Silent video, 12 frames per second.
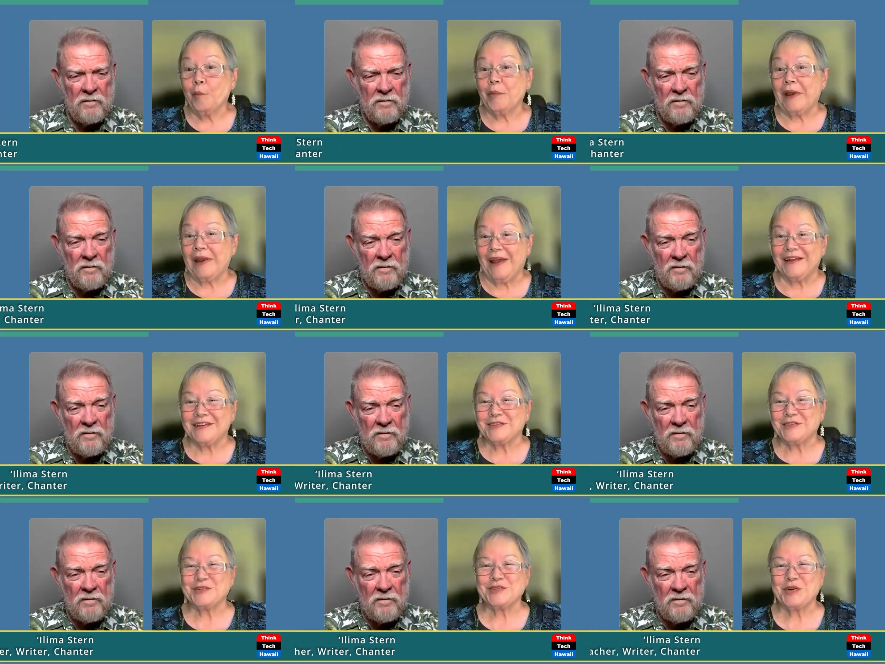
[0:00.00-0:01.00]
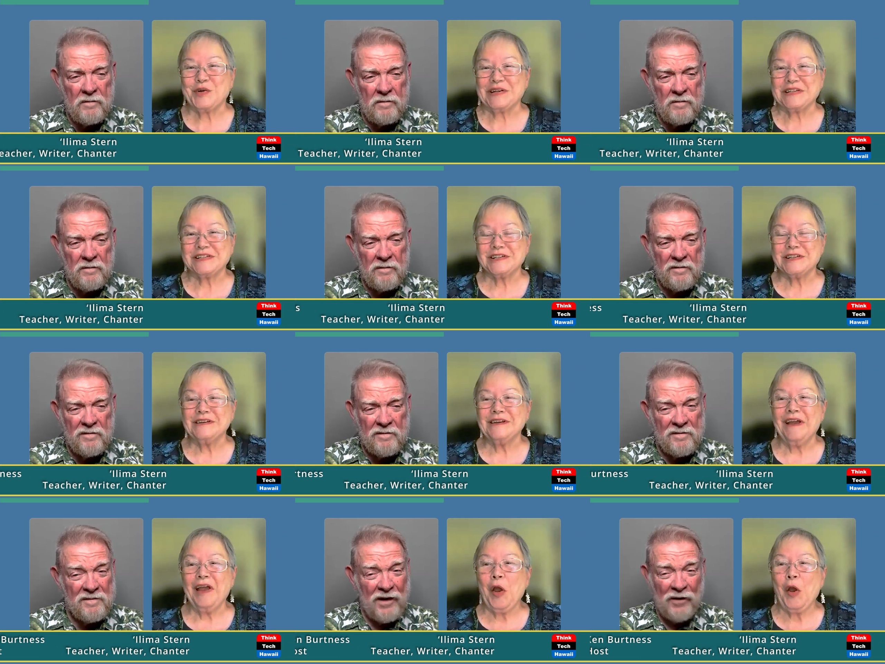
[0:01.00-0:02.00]
Speaker 1: hope that answers your question.
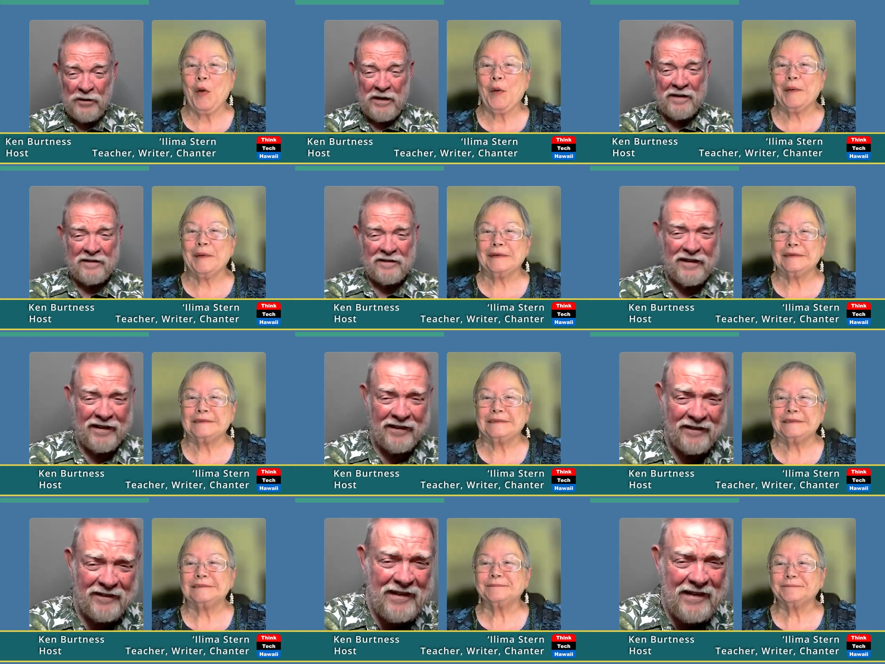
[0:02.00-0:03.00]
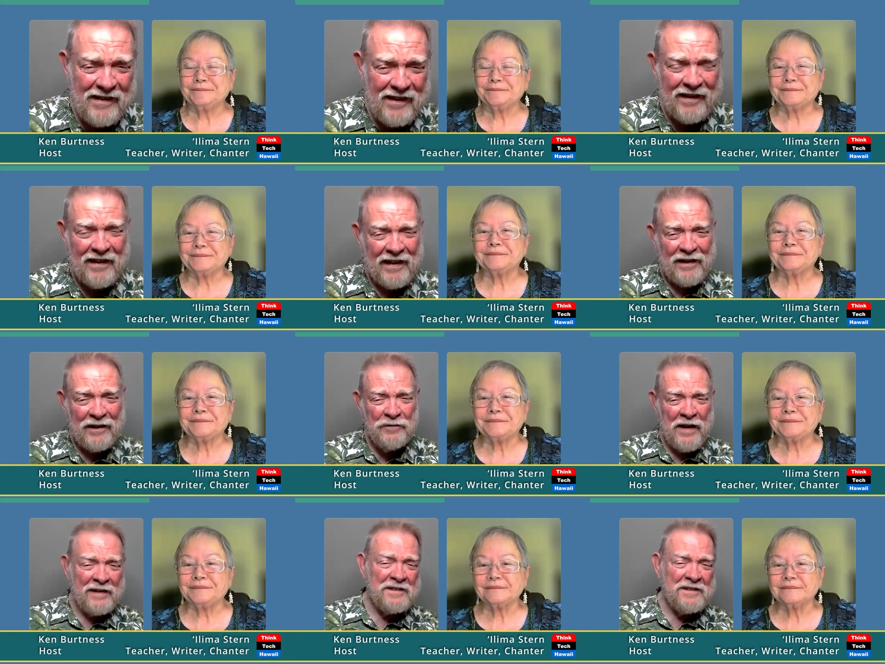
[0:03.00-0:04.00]
Speaker 2: Oh, yeah. Yeah. And in
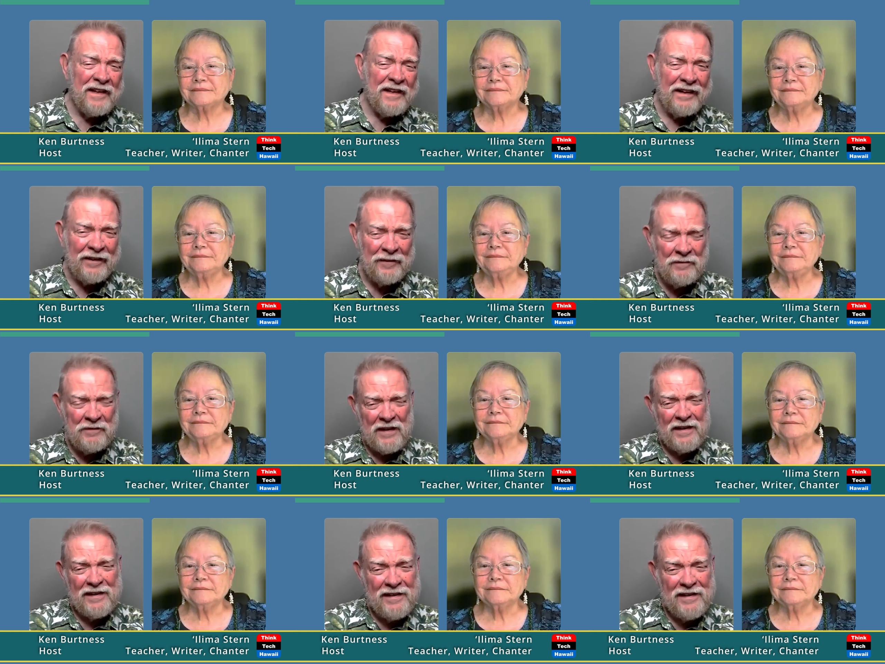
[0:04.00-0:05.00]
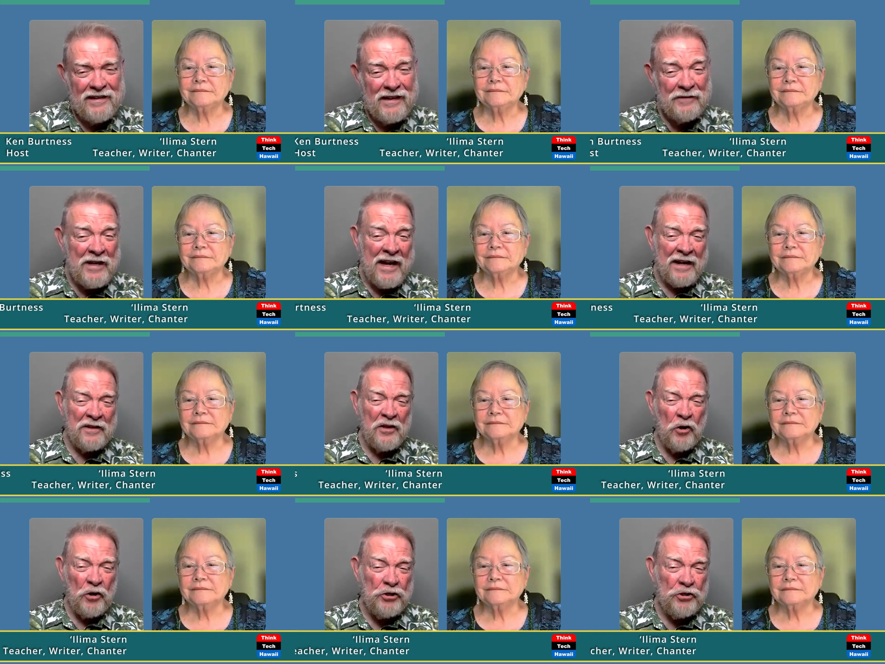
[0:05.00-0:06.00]
fact, living out on the
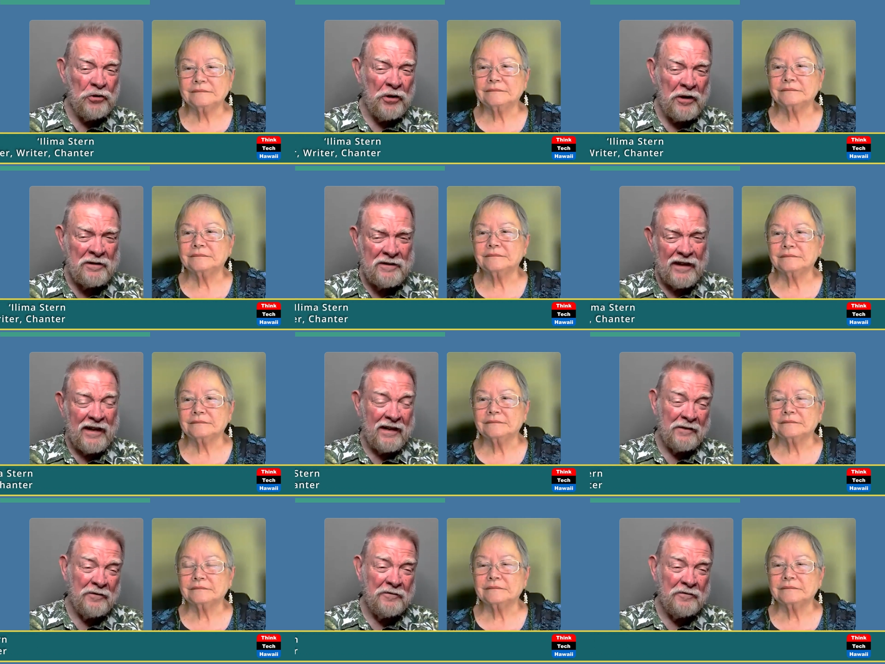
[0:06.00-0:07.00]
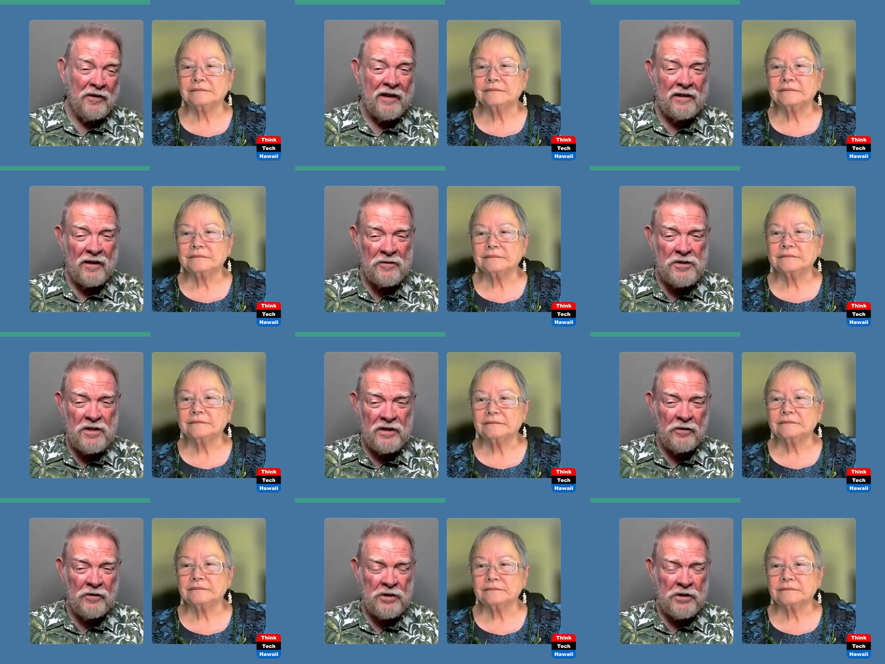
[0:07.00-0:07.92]
North Shore, and I live very close to the